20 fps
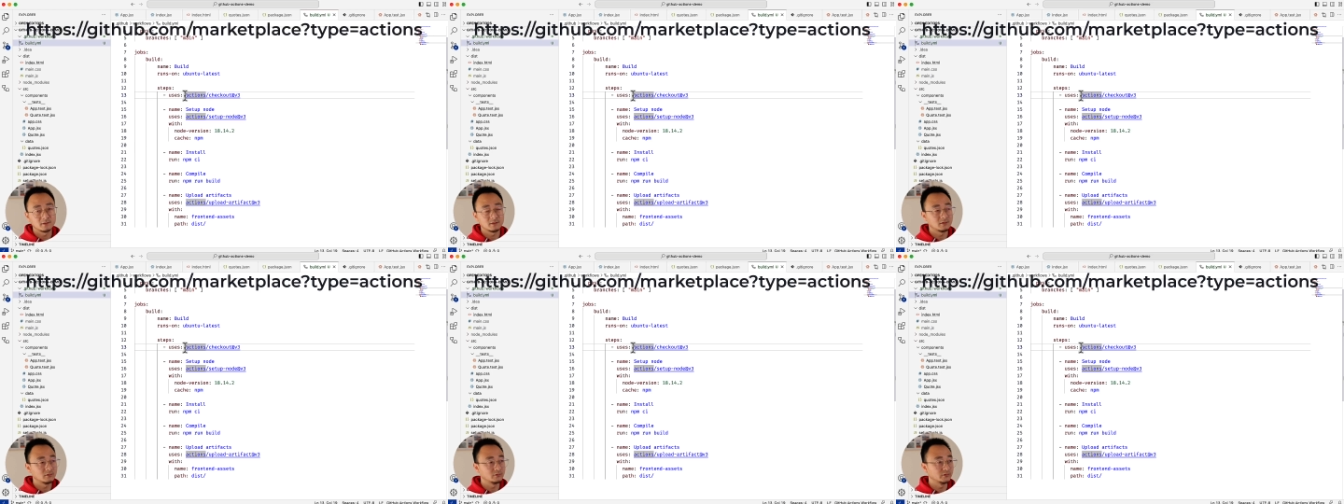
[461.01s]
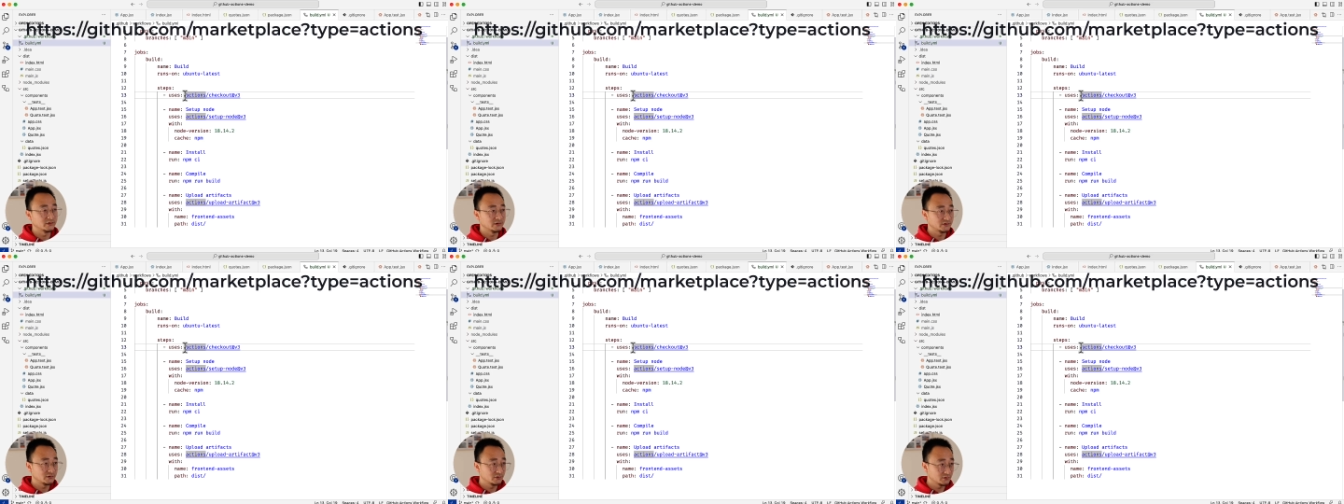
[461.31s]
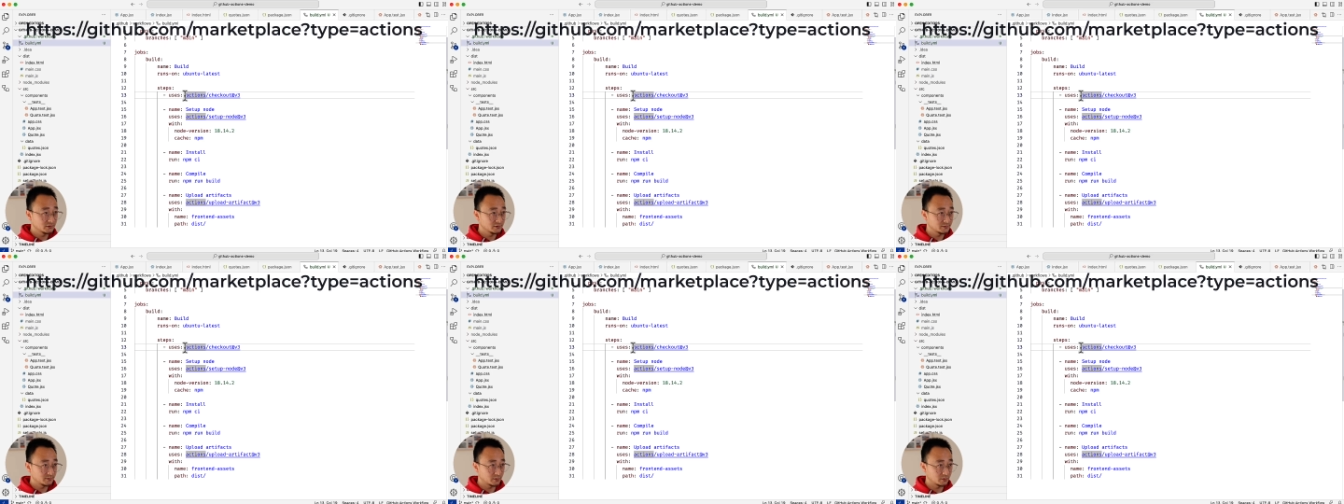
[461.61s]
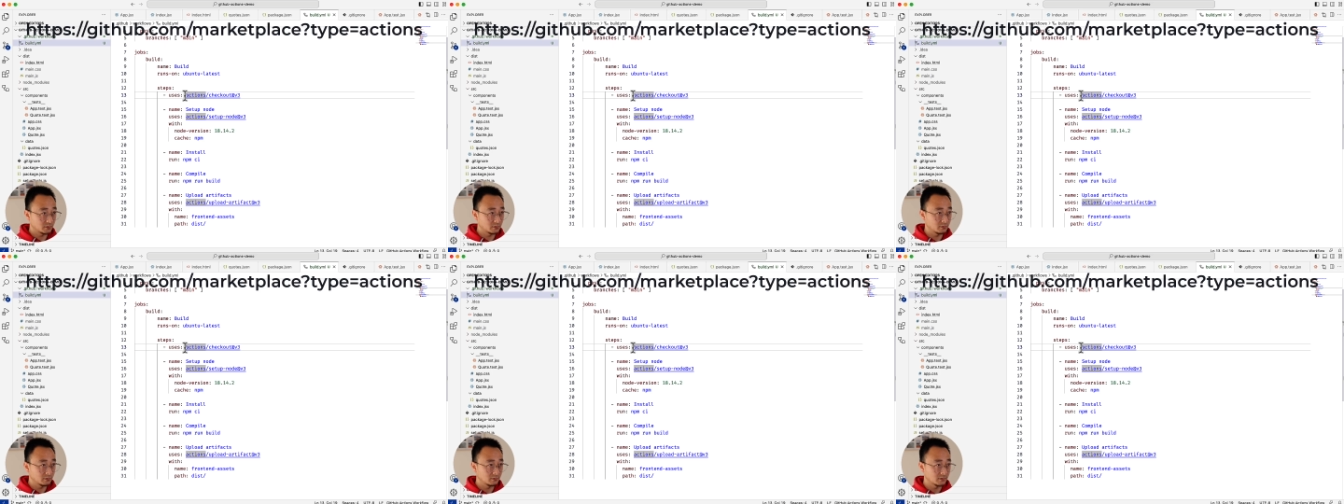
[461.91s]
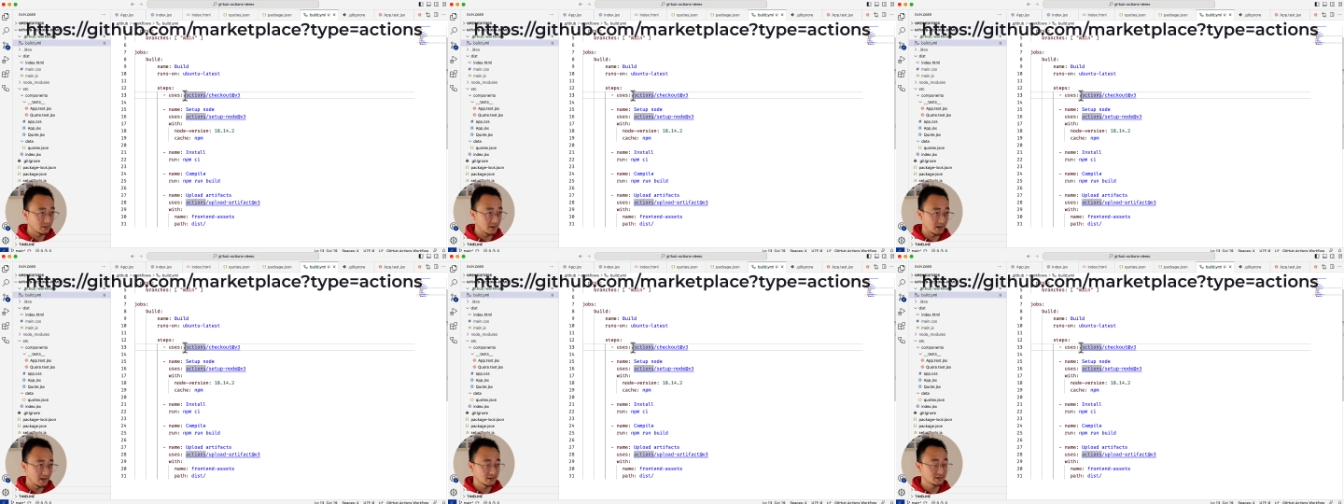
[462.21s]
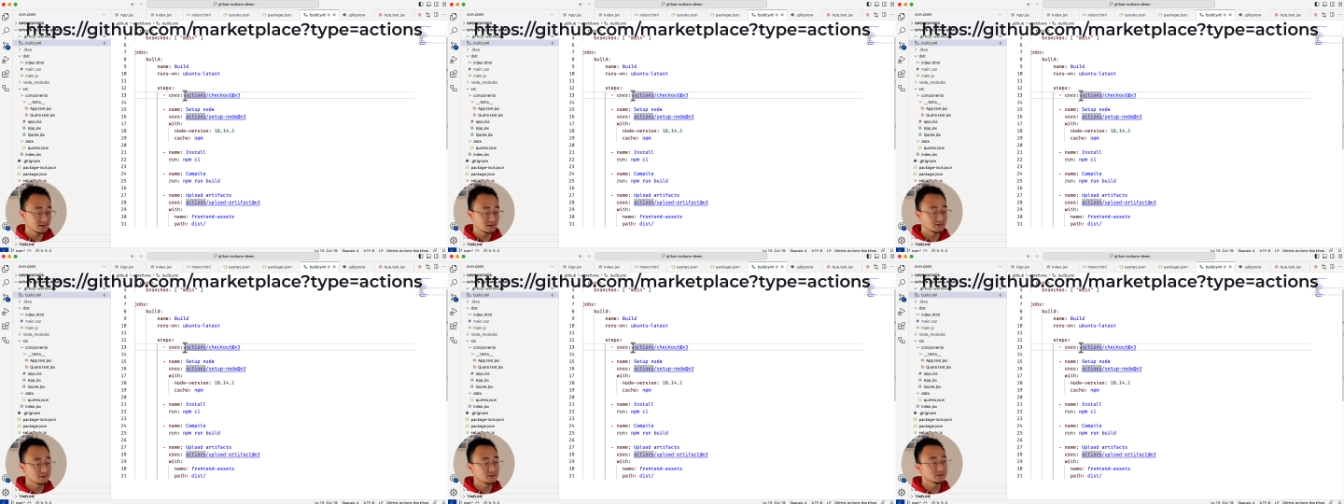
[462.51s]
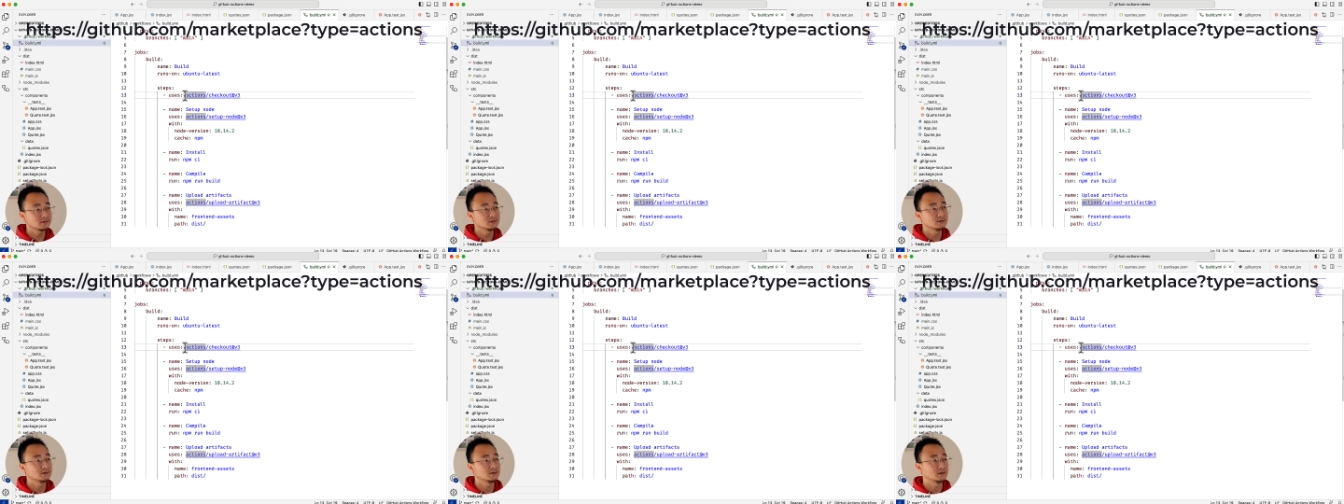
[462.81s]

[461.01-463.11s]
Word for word: reusable action